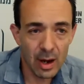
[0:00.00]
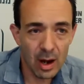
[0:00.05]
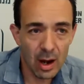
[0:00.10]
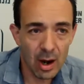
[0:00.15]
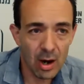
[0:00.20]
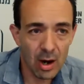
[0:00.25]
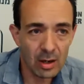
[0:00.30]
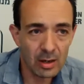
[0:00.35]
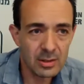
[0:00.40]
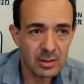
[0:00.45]

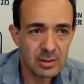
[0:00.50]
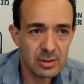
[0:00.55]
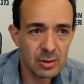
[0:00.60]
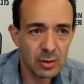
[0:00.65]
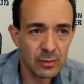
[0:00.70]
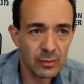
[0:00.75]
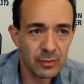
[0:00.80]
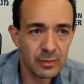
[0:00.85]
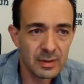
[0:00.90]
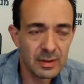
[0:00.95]
are
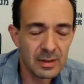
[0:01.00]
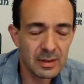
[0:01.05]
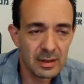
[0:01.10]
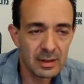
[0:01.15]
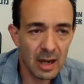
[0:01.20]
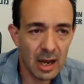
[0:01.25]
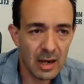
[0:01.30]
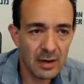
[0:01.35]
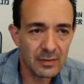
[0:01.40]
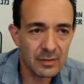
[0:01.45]
sort of
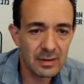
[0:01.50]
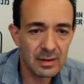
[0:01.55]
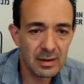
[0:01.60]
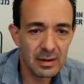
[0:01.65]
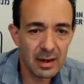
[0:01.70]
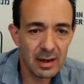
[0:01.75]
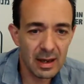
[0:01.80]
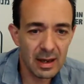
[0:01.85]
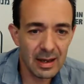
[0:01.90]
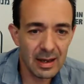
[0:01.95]
kind of,
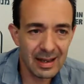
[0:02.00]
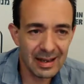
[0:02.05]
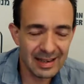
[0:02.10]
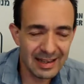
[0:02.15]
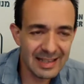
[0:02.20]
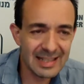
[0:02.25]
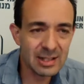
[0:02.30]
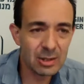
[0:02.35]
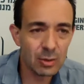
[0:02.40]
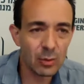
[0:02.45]
at
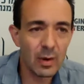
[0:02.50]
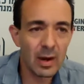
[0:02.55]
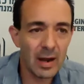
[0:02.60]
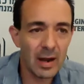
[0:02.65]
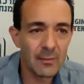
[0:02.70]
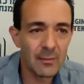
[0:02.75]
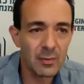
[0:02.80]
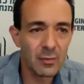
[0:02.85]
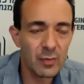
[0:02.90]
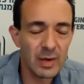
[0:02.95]
least the way
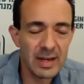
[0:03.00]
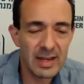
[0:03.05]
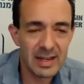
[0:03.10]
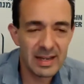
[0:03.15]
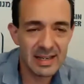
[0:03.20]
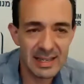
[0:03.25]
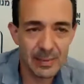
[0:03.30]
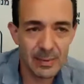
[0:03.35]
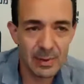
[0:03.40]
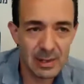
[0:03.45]
I've been reading
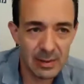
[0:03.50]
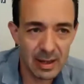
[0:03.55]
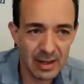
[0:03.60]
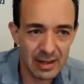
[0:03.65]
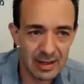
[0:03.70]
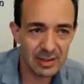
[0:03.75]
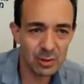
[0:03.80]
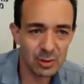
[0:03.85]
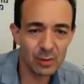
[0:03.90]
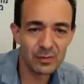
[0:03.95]
some of
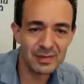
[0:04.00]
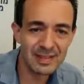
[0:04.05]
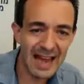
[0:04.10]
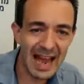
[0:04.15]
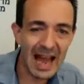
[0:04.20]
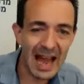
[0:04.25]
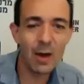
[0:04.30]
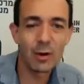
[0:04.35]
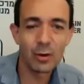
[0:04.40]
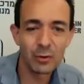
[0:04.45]
this, sort of
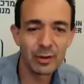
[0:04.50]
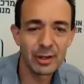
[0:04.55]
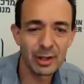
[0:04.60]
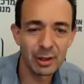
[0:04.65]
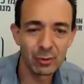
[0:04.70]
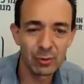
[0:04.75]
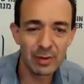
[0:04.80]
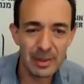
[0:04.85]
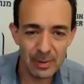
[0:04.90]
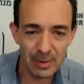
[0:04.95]
down on the
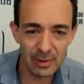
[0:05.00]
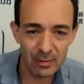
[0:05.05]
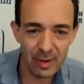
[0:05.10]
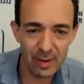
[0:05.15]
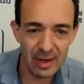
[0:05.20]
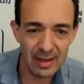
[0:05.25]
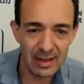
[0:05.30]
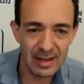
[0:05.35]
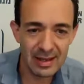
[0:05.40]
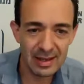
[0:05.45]
agreement,
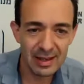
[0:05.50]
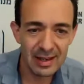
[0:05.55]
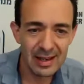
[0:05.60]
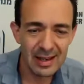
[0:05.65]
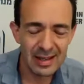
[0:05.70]
right? They're